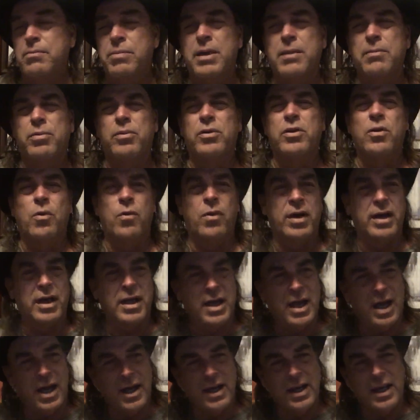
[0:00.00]
people, you want
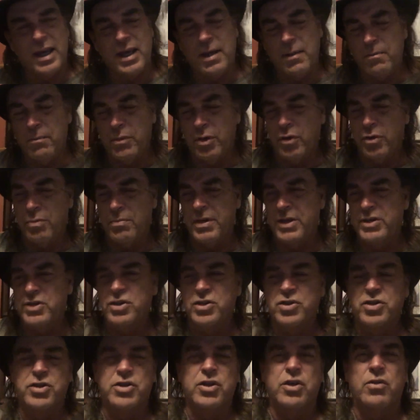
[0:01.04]
to kind of get both
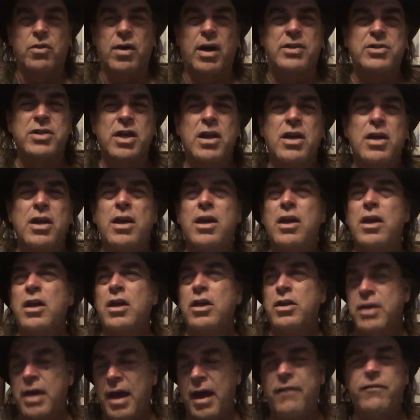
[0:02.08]
messages across,
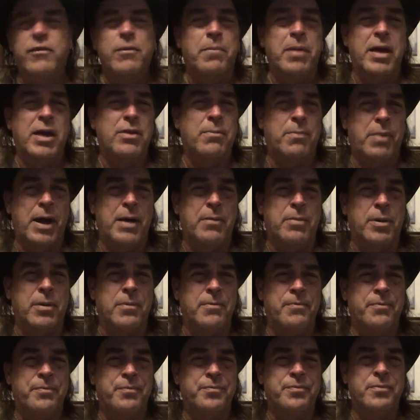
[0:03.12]
you have to pay the piper.
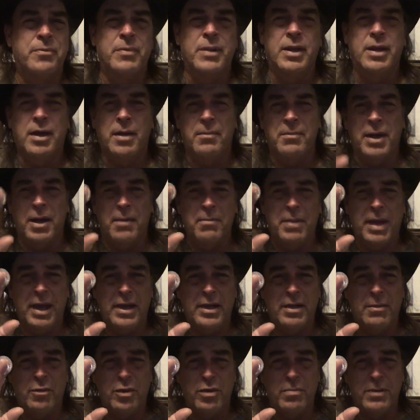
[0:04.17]
I'm not
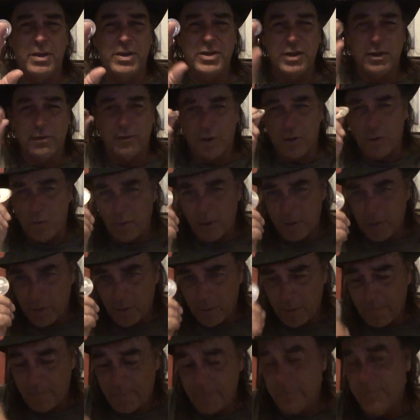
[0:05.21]
paying him with my silver coin
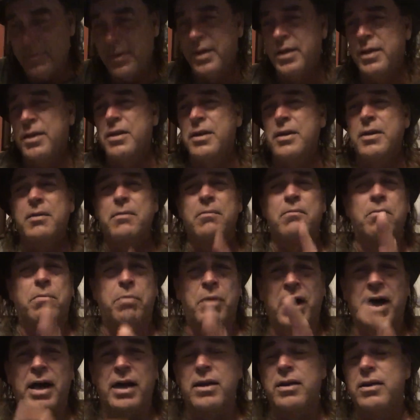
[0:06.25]
though.
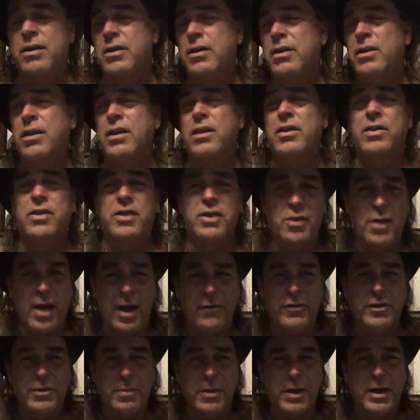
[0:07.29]
But you
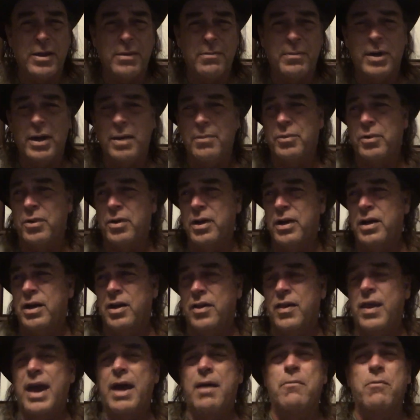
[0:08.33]
have to pay the piper, and
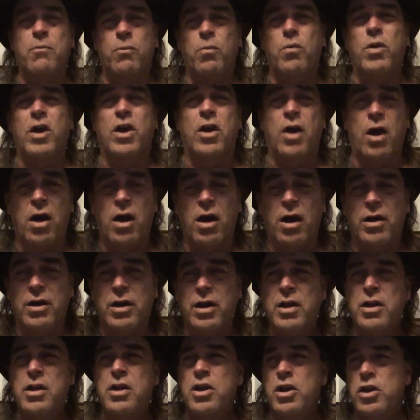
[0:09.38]
in that
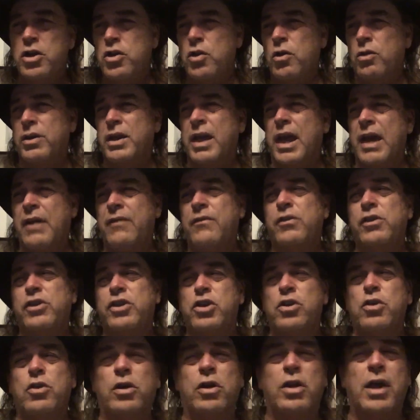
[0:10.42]
regard, you only have
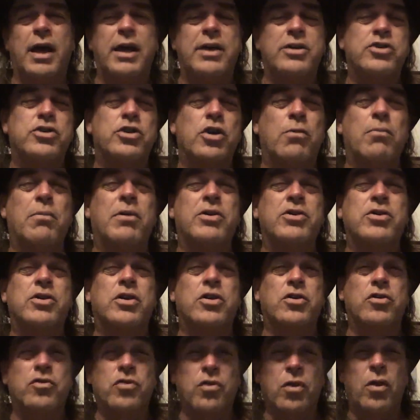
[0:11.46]
utilized so much
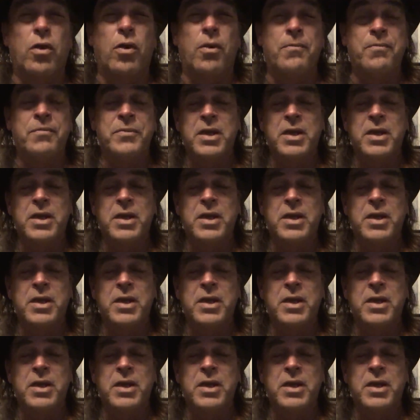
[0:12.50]
control.